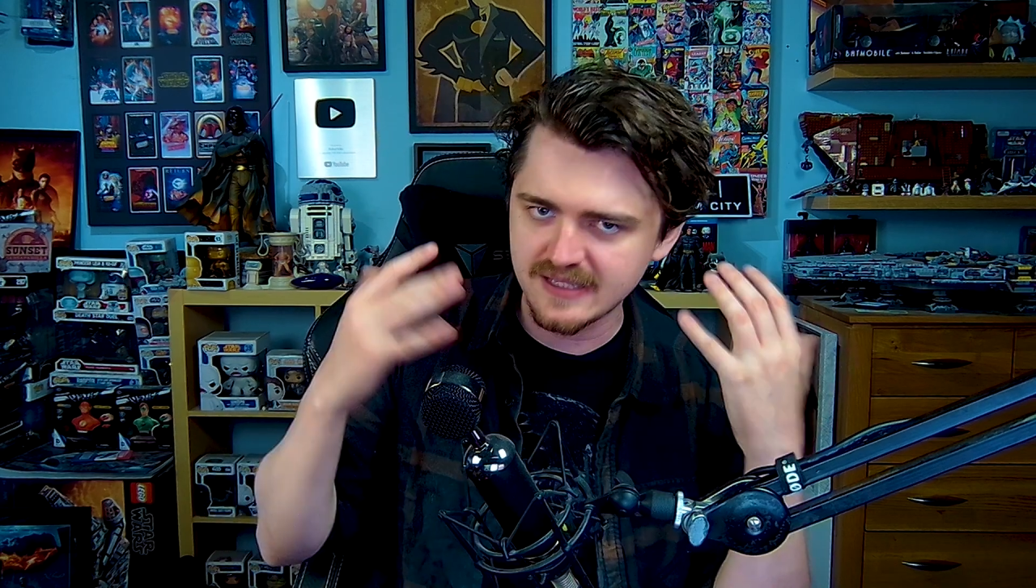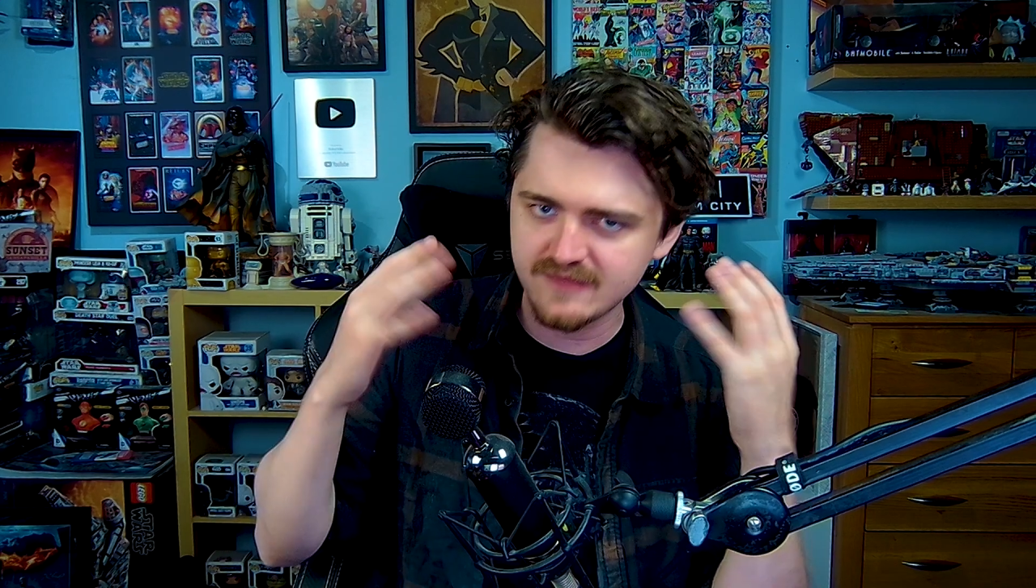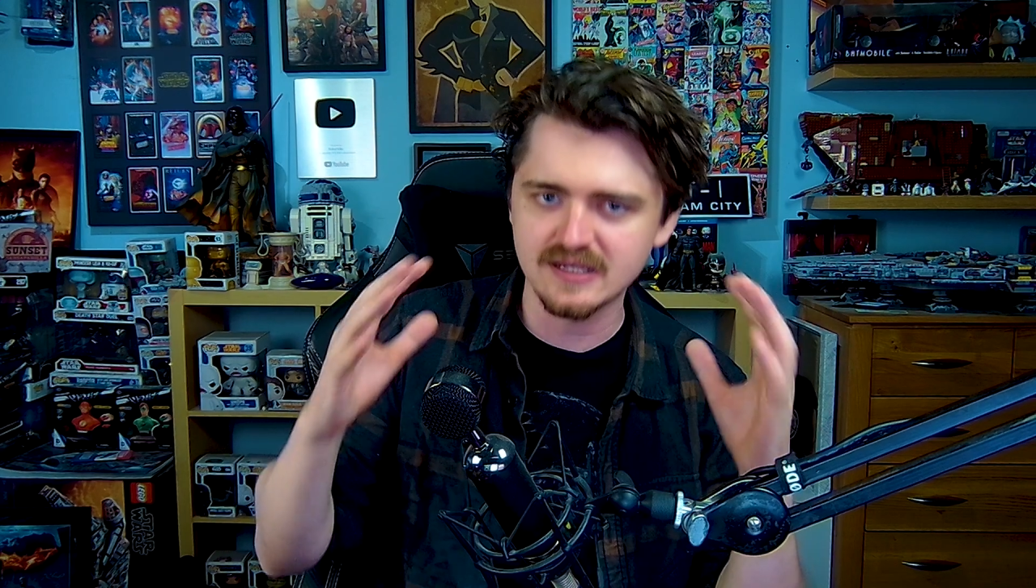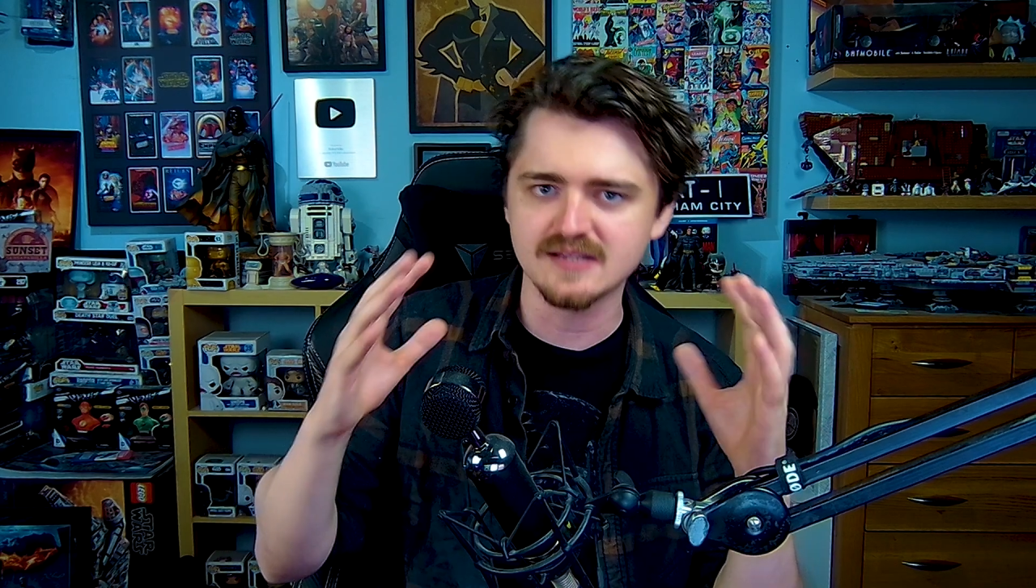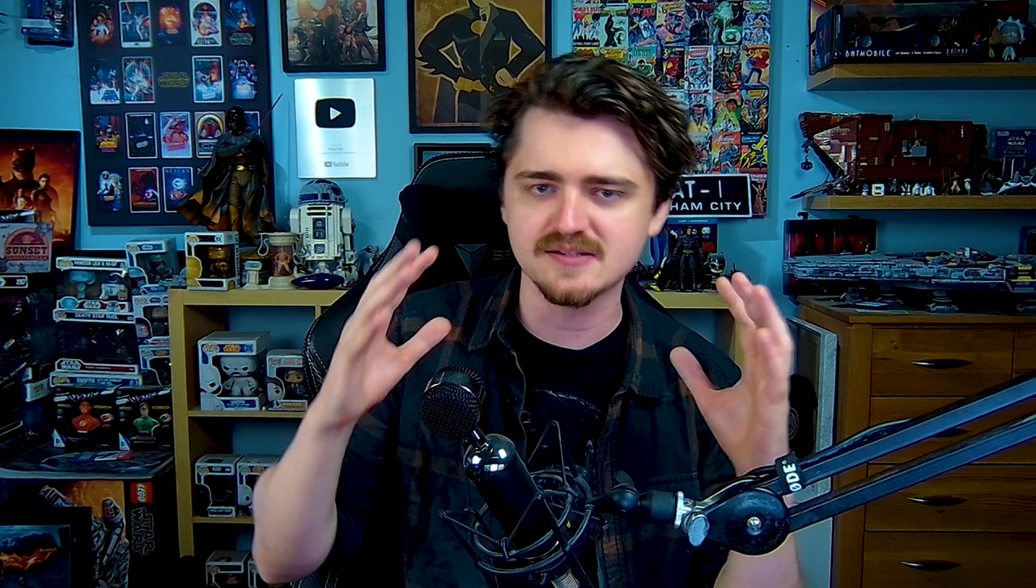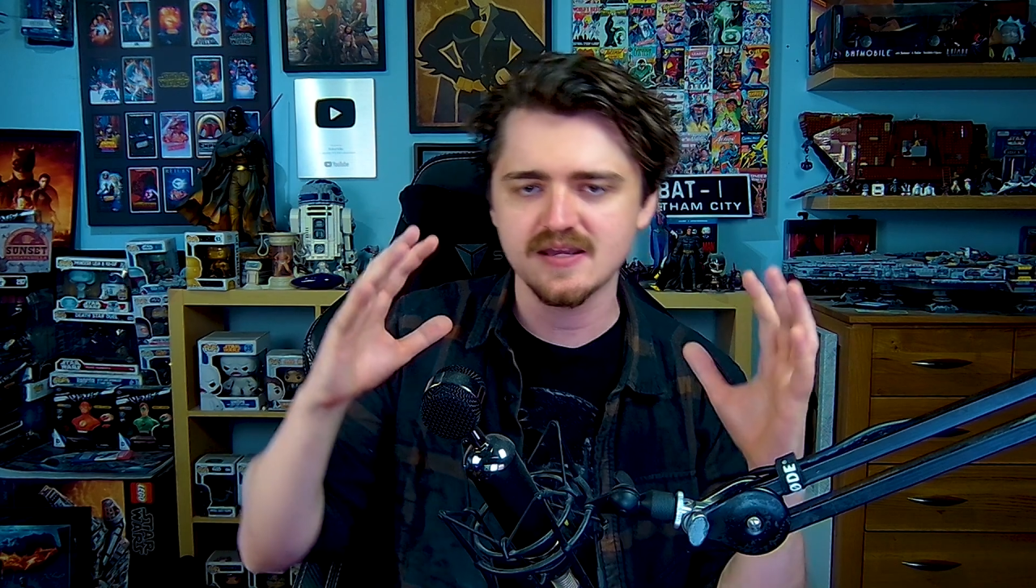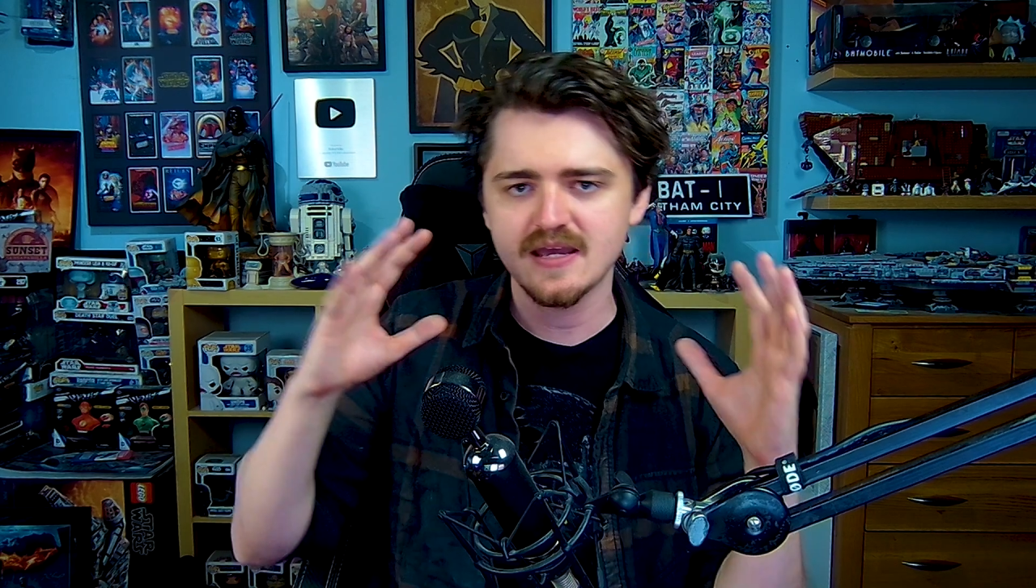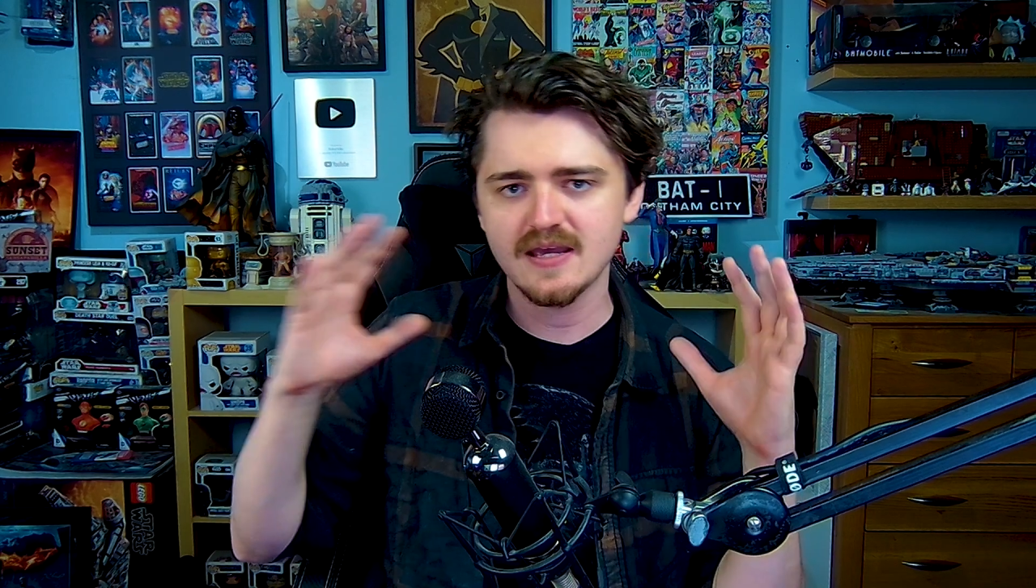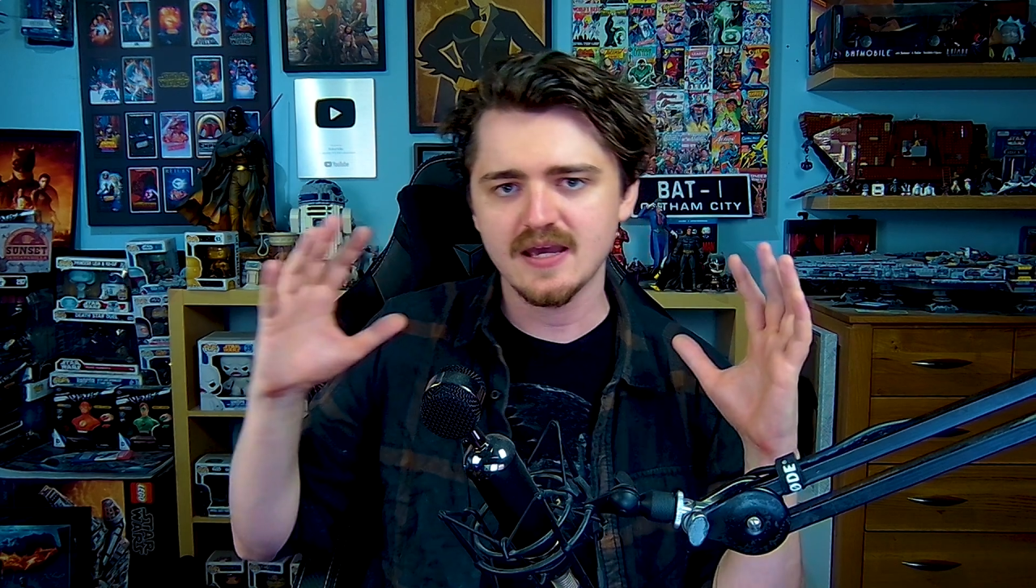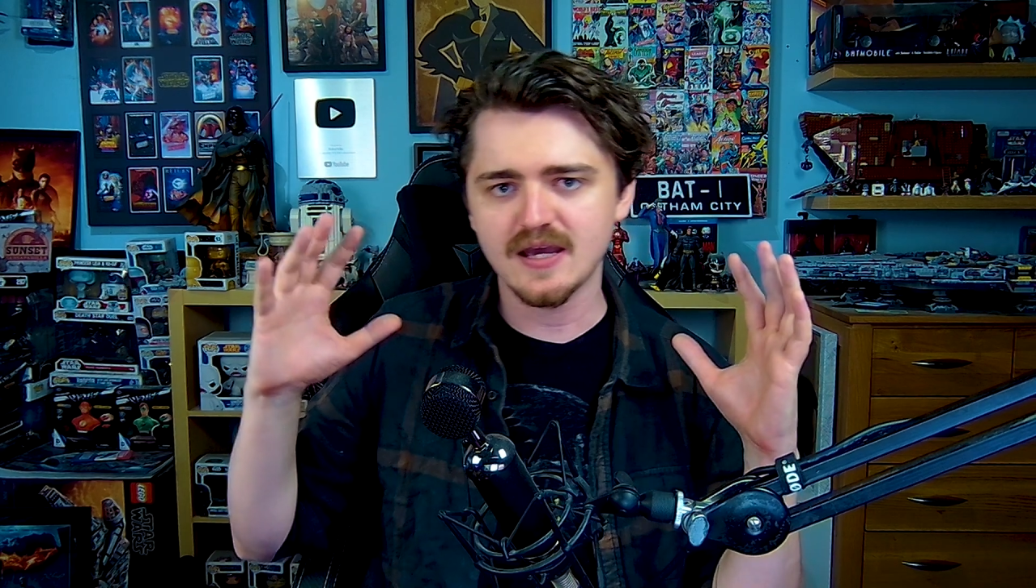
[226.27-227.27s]
even as
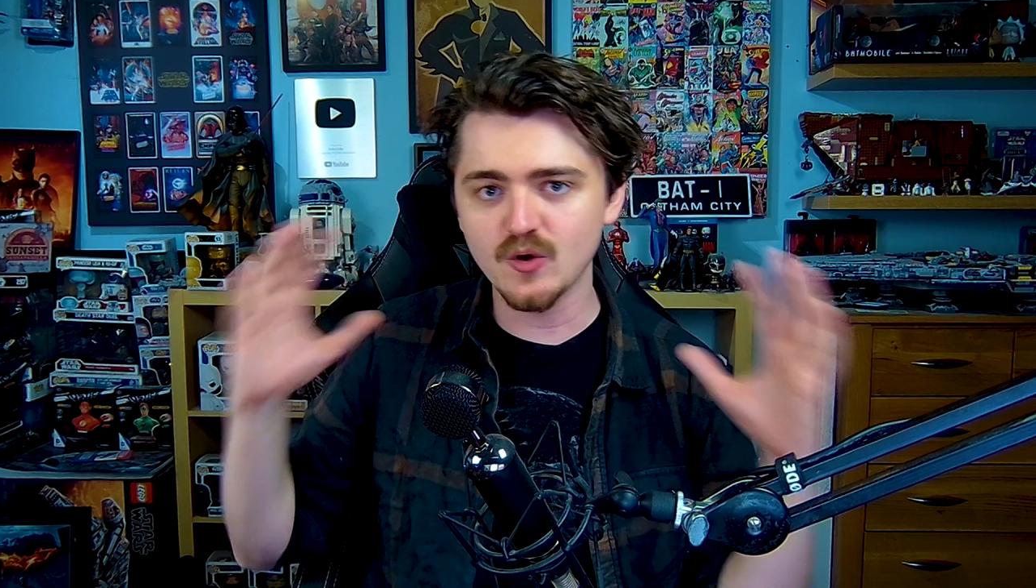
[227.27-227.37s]
an